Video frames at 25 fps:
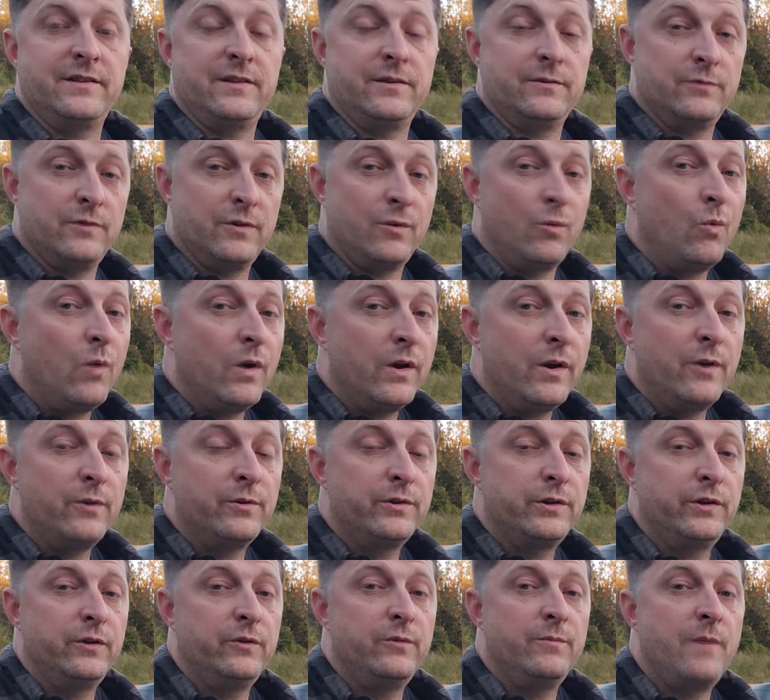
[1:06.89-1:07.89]
It was a
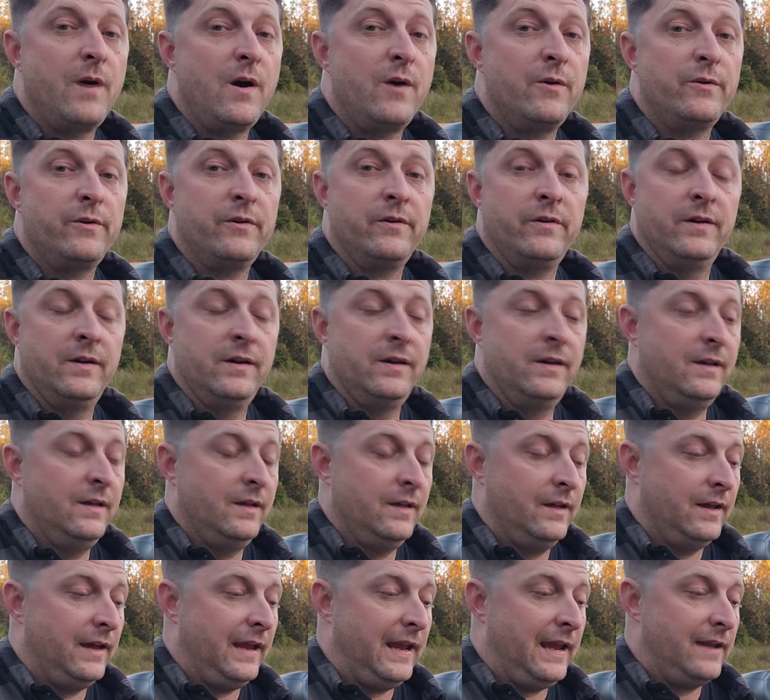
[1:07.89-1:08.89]
102 motor,
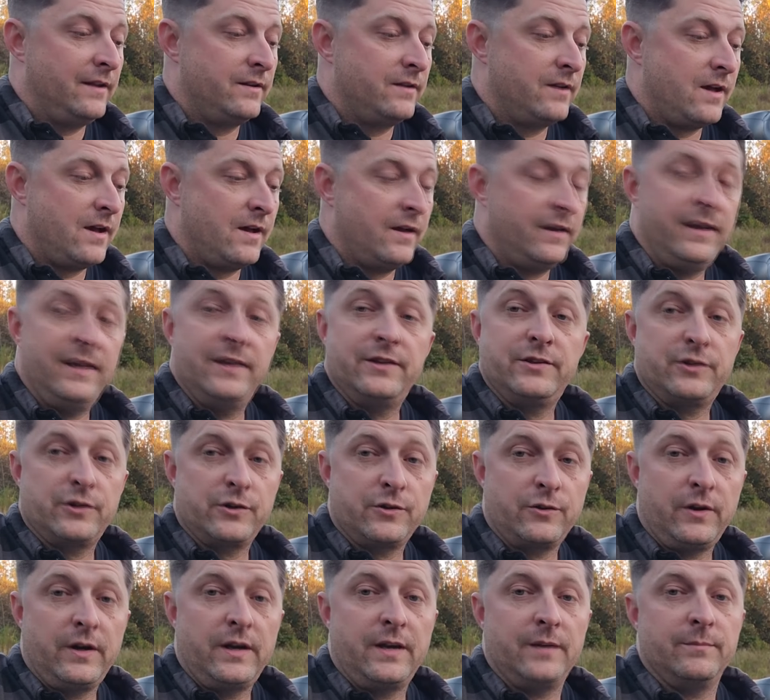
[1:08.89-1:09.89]
and it
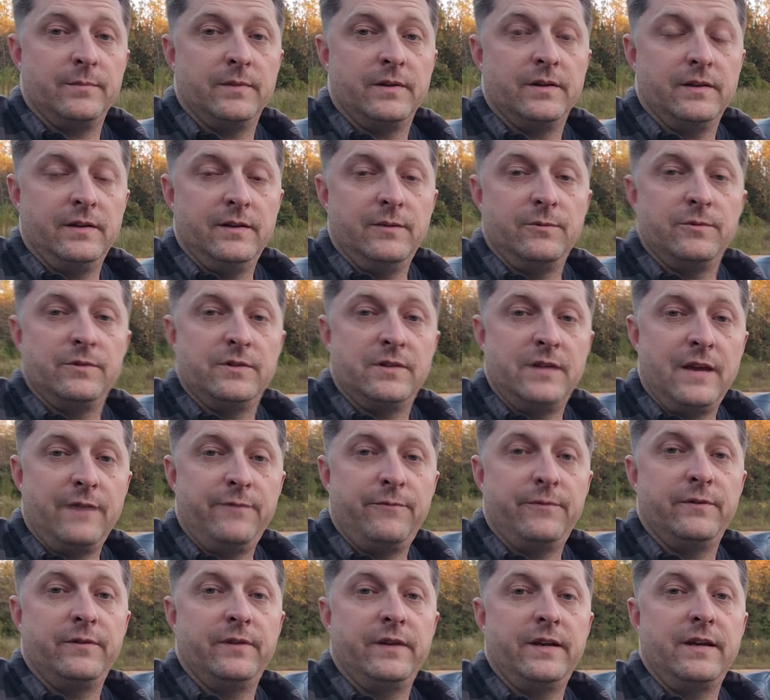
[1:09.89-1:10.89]
screamed. It was
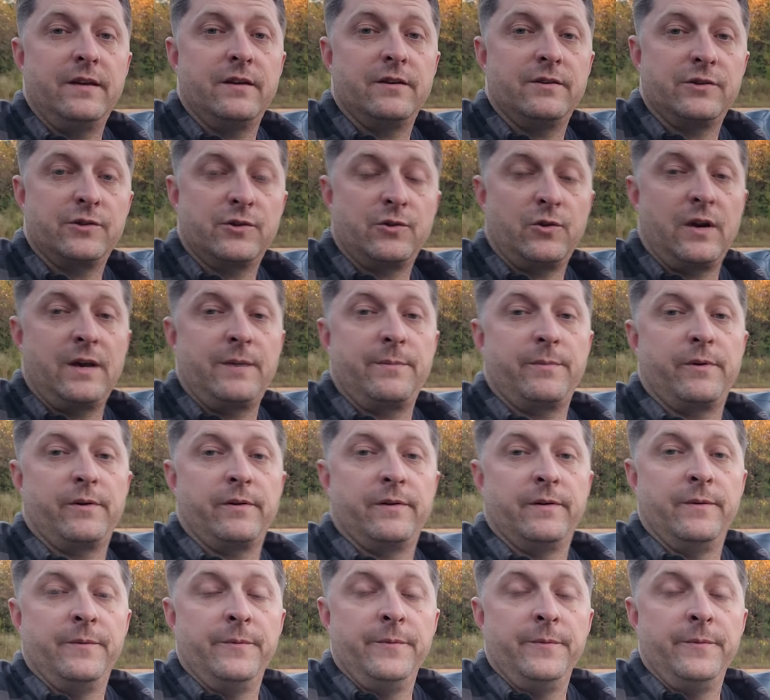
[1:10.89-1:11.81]
definitely a screamer.